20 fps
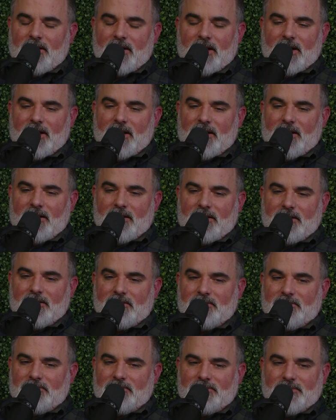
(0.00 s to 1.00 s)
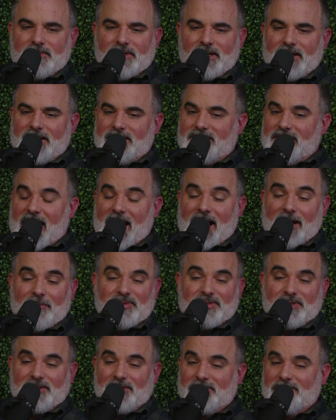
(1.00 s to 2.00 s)
uh, a time
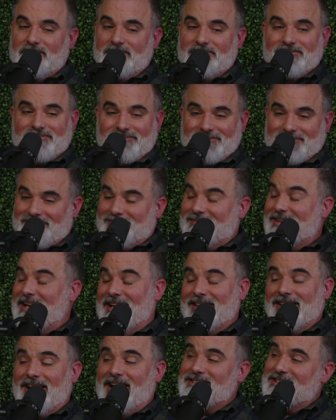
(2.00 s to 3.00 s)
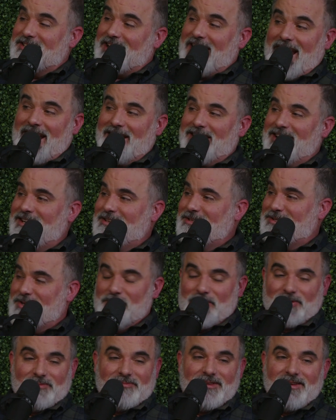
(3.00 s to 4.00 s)
to get lots of candy.
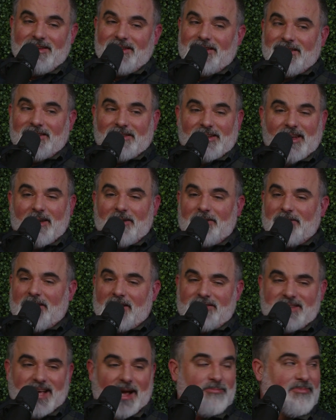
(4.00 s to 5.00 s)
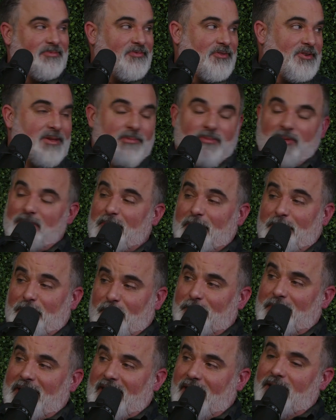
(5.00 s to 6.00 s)
So uh, a time for them to be
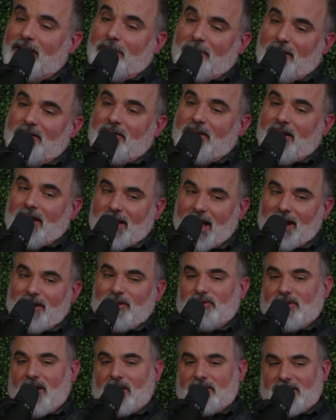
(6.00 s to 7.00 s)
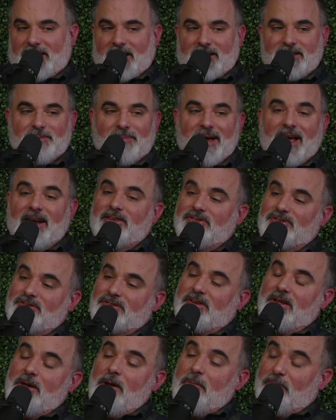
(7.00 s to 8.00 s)
prepared. I mean, how do you talk to kids about it?
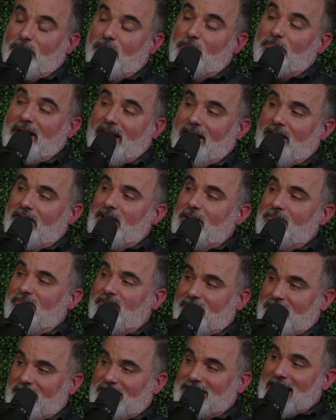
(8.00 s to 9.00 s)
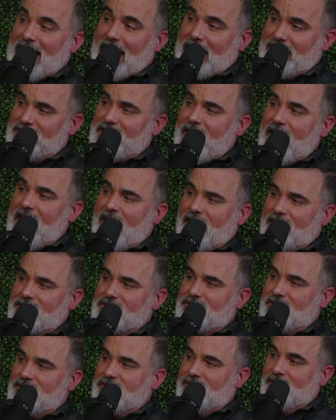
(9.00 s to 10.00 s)
Just prepare them for the dad
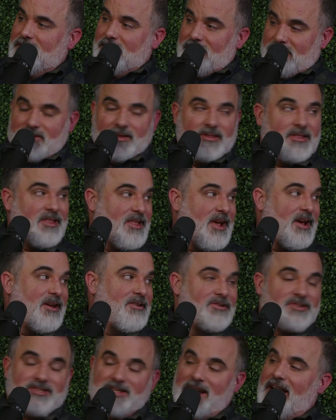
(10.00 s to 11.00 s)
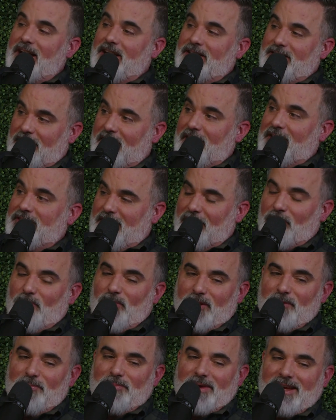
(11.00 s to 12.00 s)
tax so that they understand there there
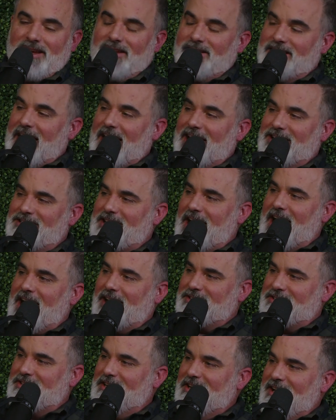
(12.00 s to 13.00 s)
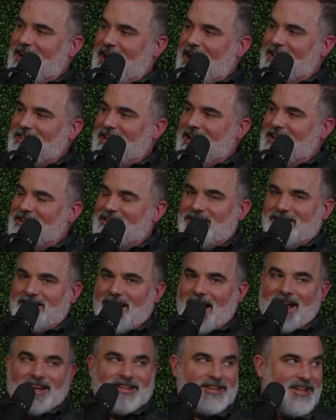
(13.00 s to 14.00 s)
will be a dad tax at the end of the
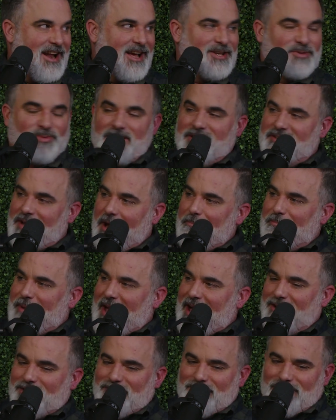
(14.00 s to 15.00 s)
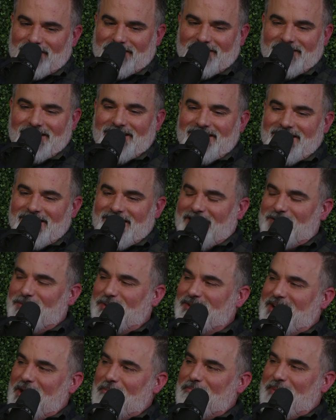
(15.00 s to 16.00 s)
night that as we dump out good. your as
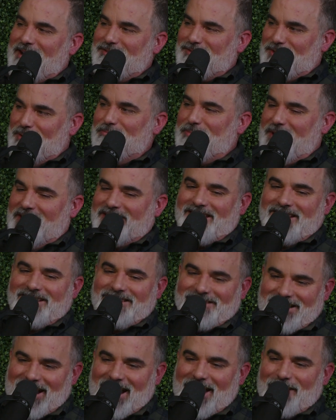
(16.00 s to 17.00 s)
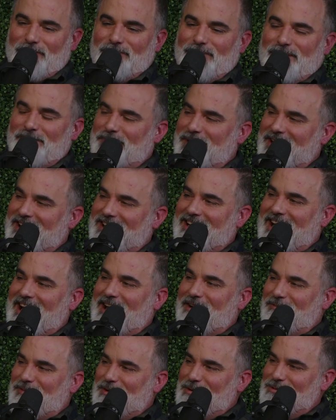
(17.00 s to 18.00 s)
we dump out your bucket dad'll yeah. be picking
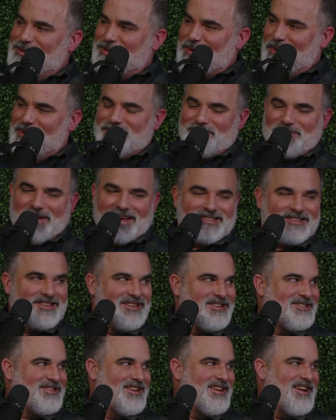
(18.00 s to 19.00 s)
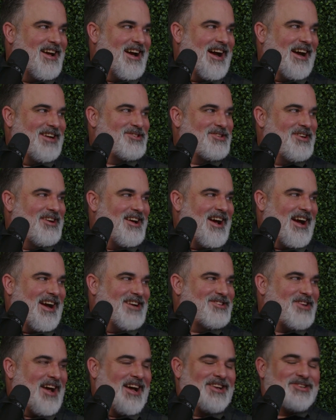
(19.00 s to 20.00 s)
out a few choice I, pieces i get the first
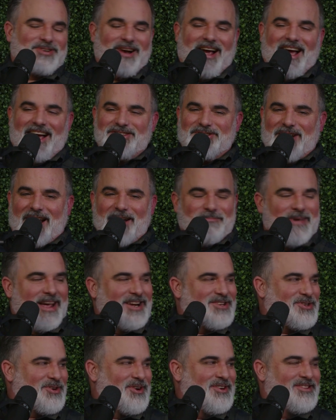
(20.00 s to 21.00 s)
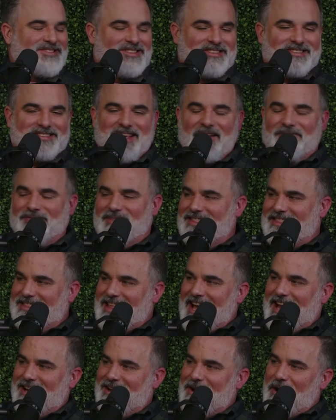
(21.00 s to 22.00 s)
fruits I, I, try, I, try, to make sure it's the stuff that
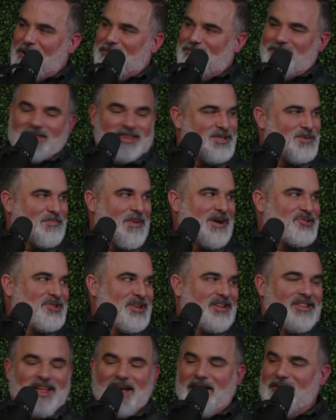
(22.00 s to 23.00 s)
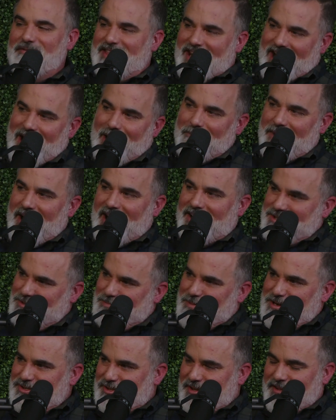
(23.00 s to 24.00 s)
they don't especially love that i might
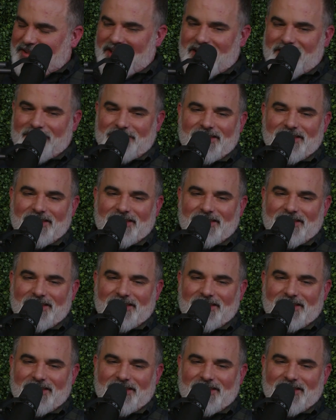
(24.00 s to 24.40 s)
especially love